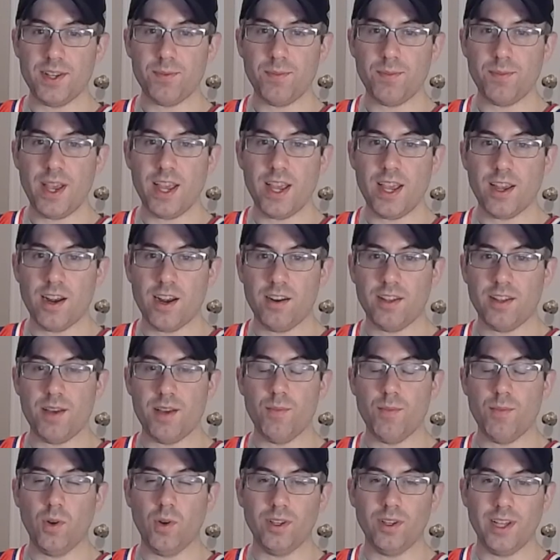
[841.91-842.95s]
make? Are they
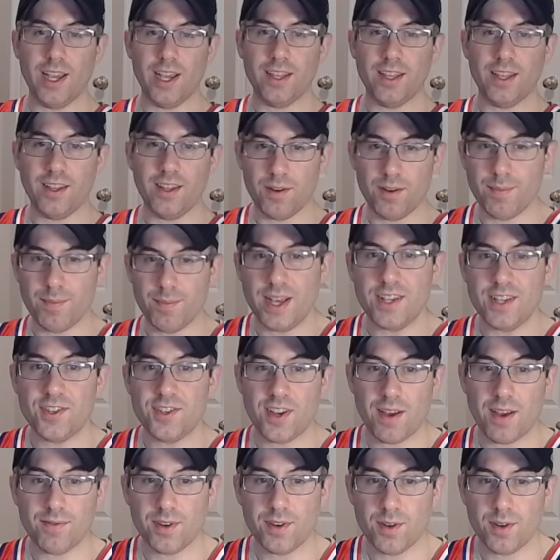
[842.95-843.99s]
more likely to miss
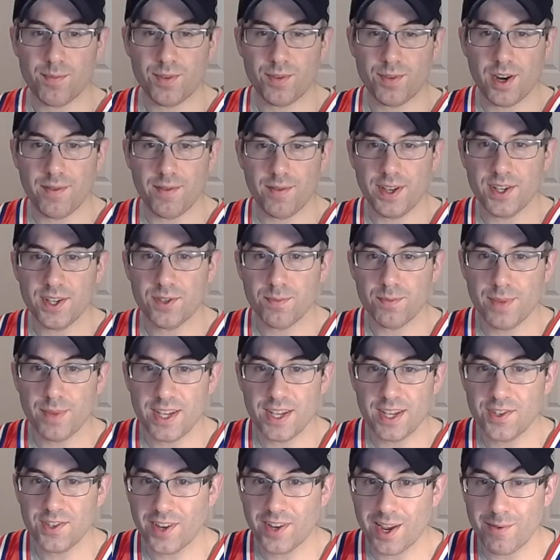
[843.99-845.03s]
after a previous
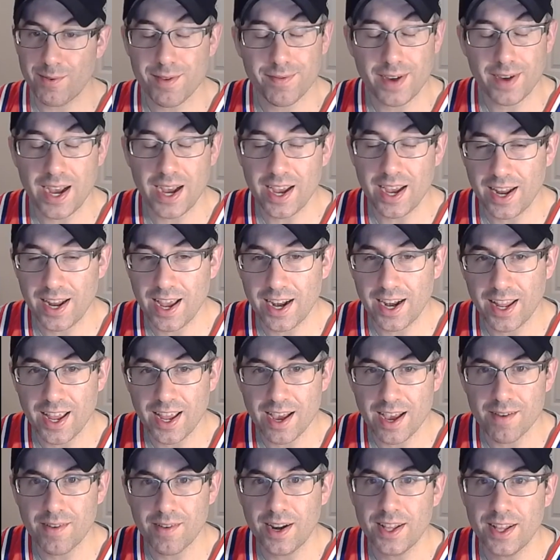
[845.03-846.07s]
miss? Can we find any
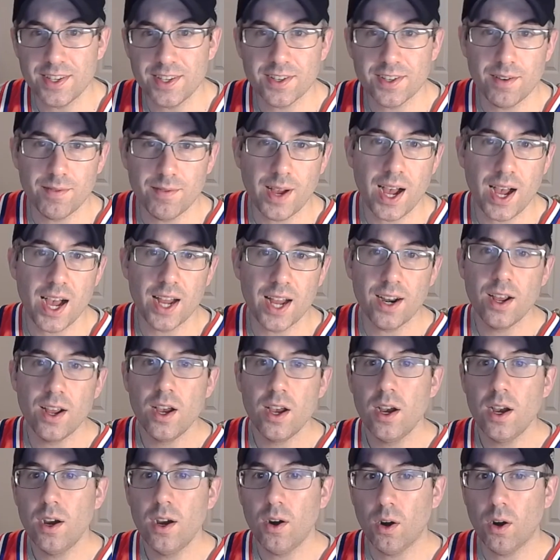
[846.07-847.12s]
evidence of hot
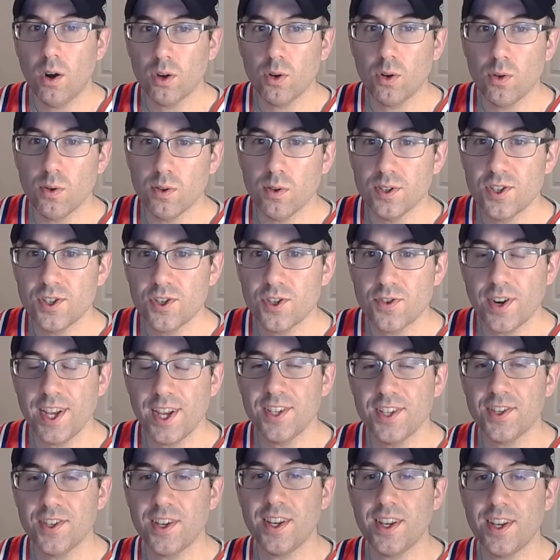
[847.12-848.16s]
or cold
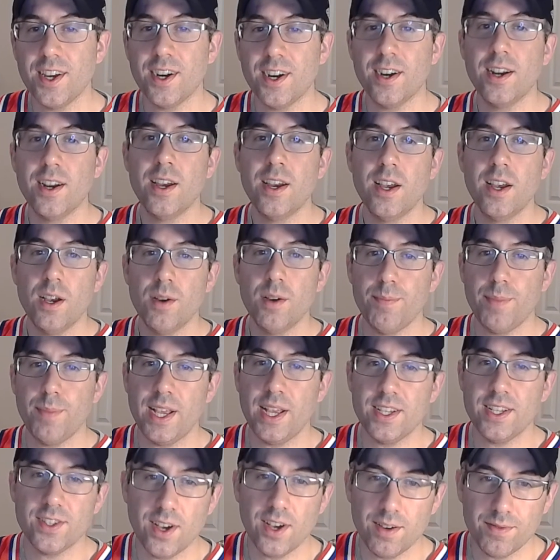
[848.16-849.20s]
streaks in here
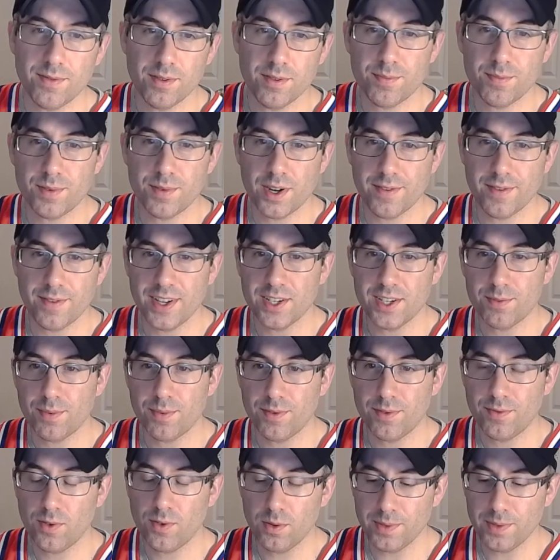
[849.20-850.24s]
based off of previous
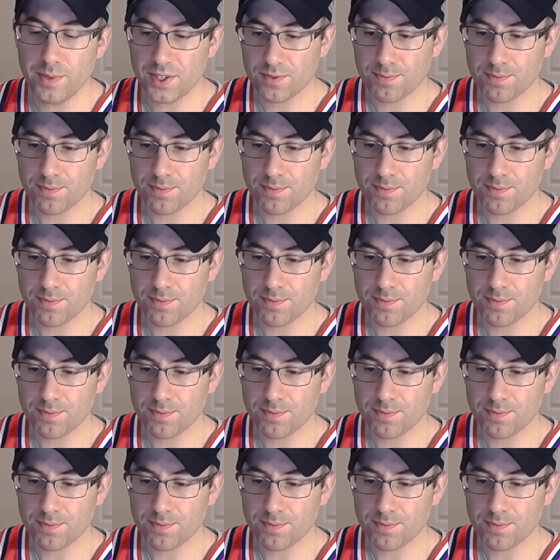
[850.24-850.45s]
performance?